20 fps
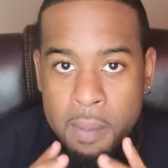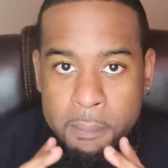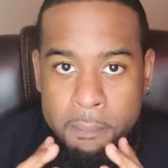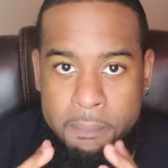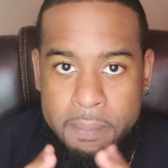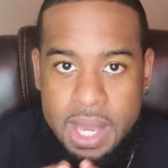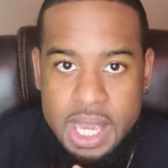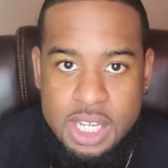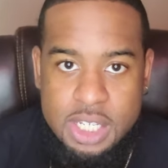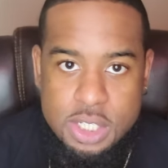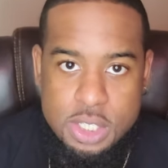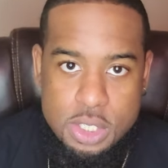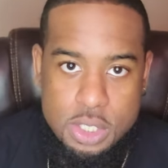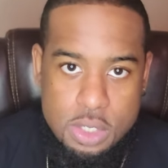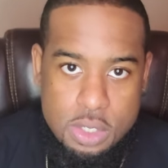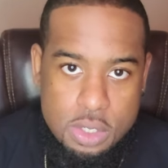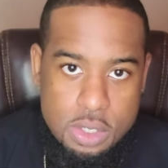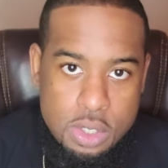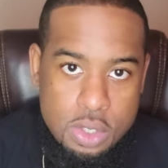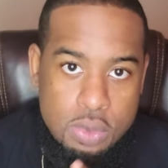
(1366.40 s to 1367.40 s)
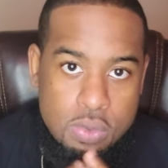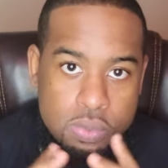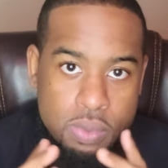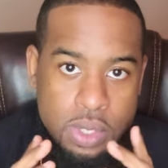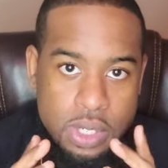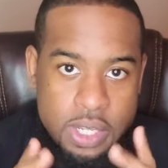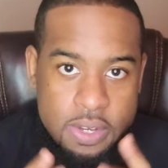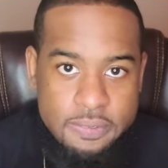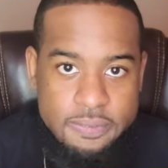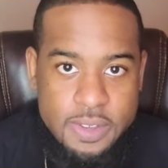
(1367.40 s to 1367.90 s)
Make sure you
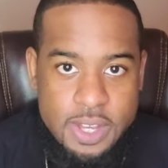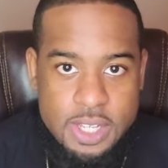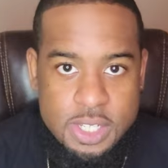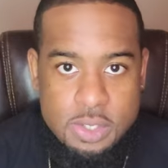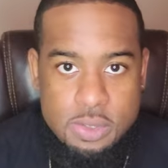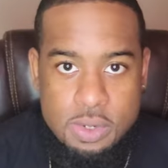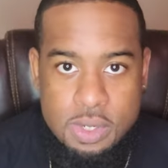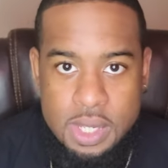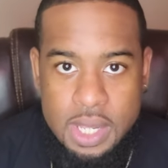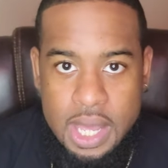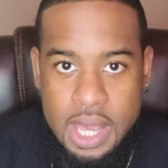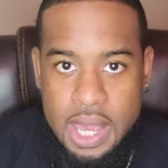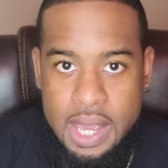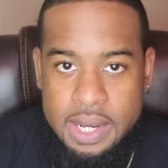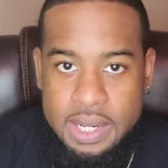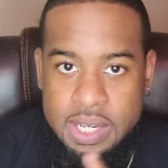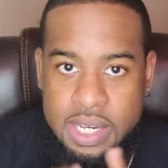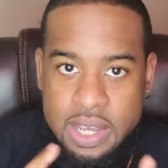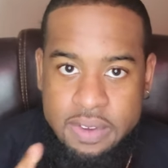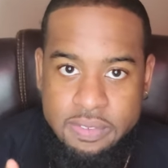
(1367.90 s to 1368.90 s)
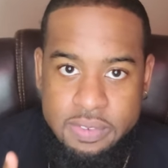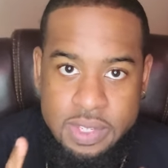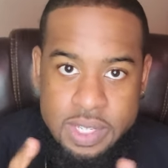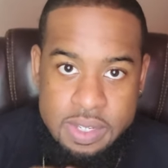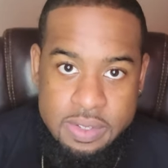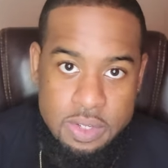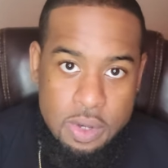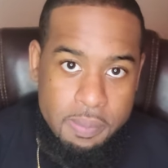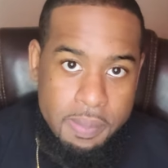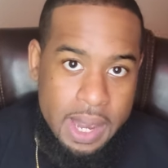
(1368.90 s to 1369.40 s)
lift as you climb. Never
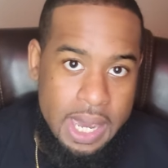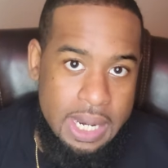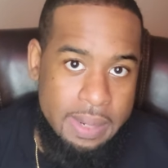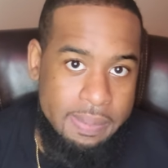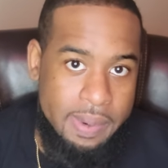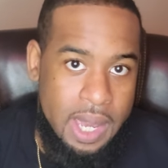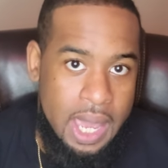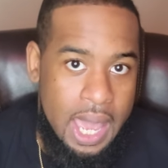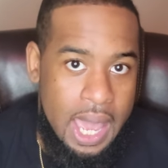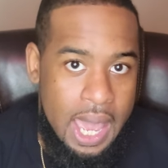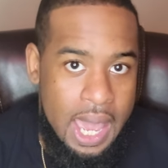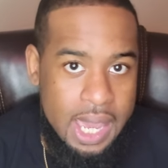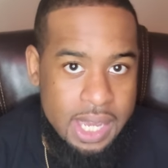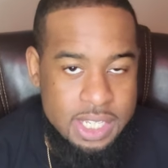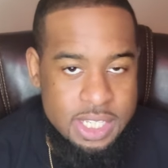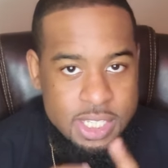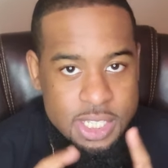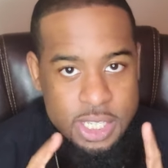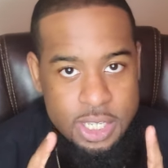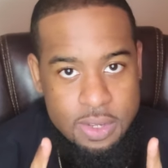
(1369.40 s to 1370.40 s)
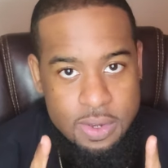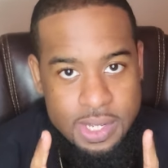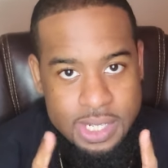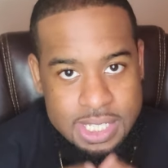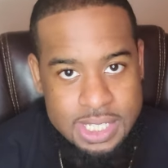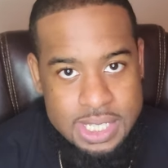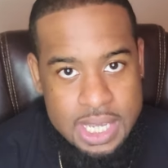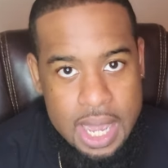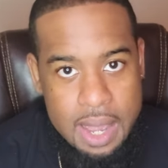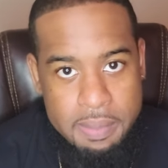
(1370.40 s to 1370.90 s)
leave nobody behind. See you at
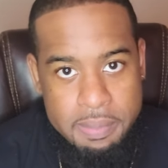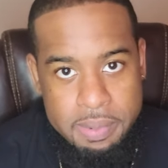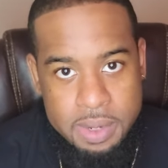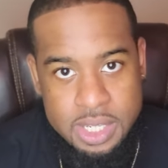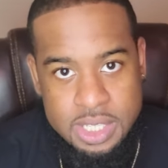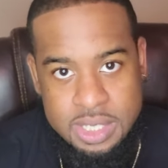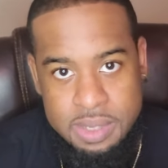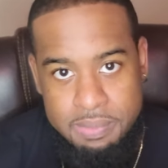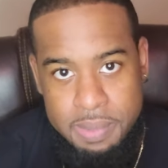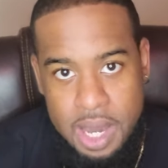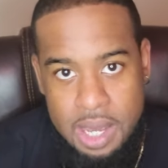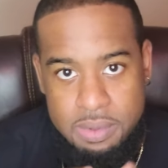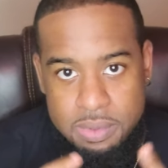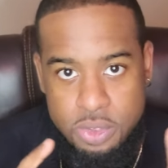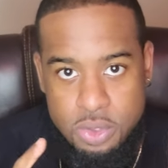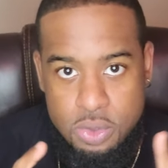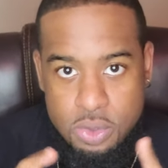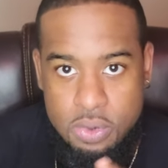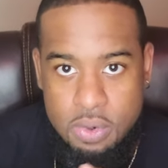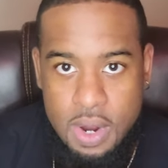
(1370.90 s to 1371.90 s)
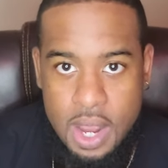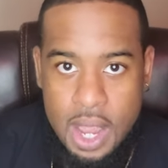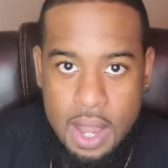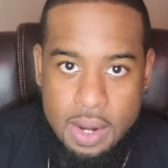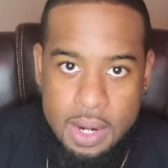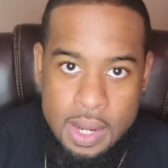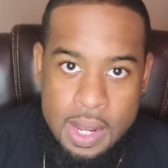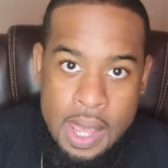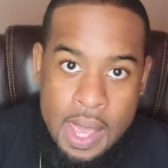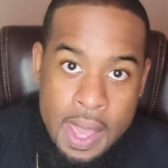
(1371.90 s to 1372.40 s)
the top, because the bottom's too
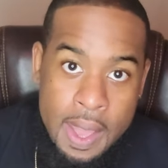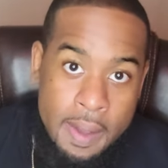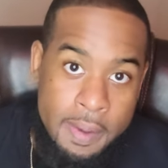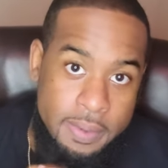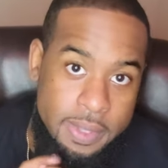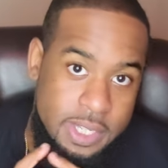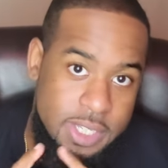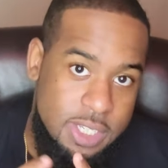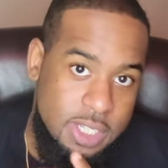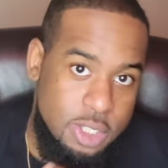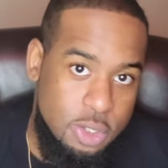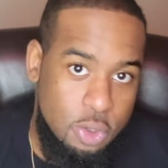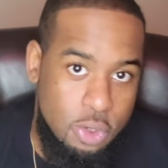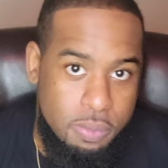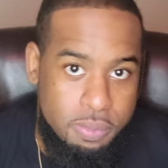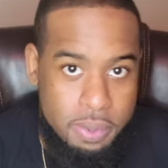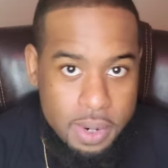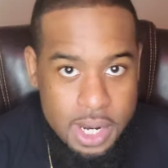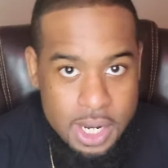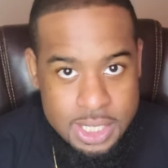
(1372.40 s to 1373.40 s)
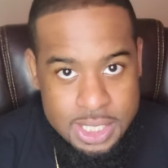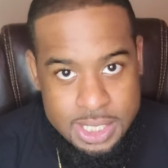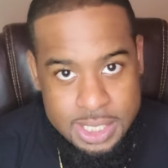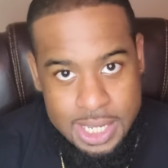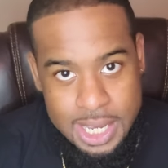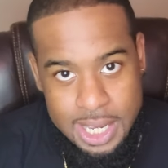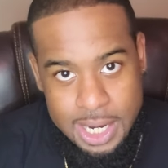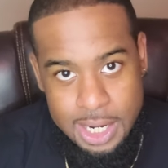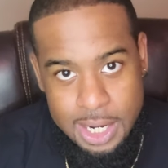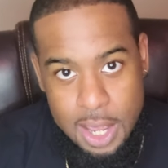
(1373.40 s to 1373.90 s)
crowded. This is Stoic Prodigy
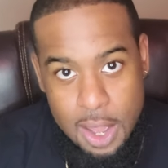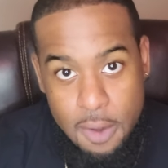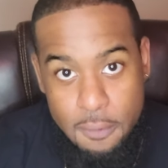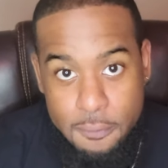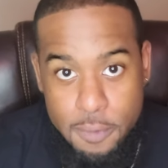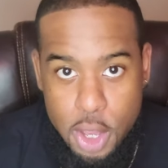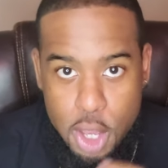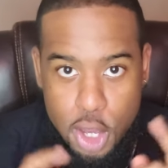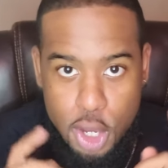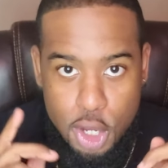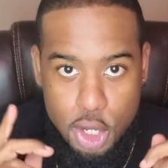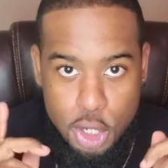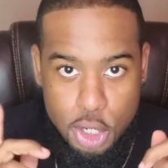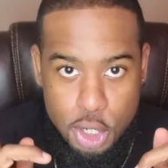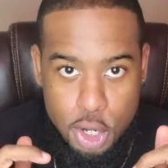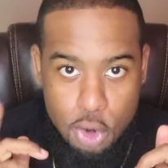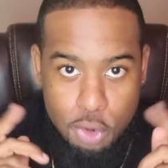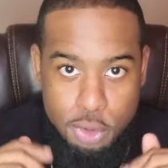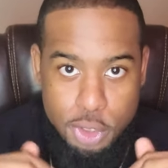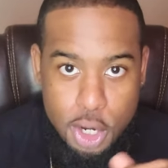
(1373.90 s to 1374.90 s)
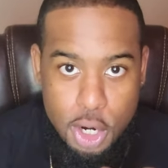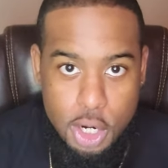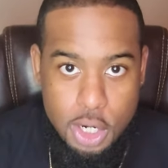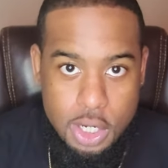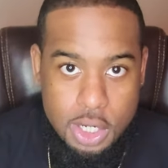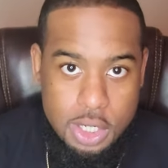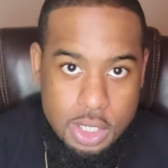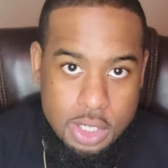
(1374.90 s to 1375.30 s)
signing off. Go dark.